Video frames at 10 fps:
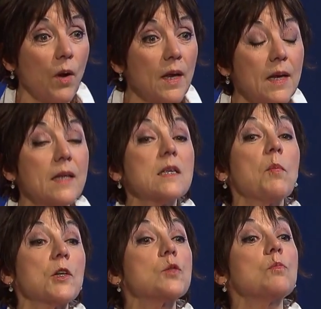in, it's a
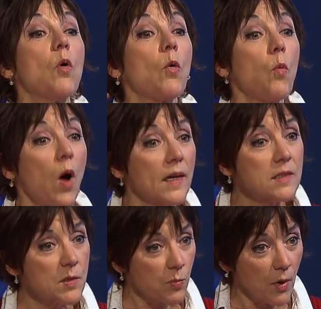much more
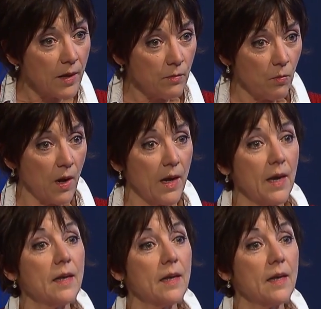widespread way.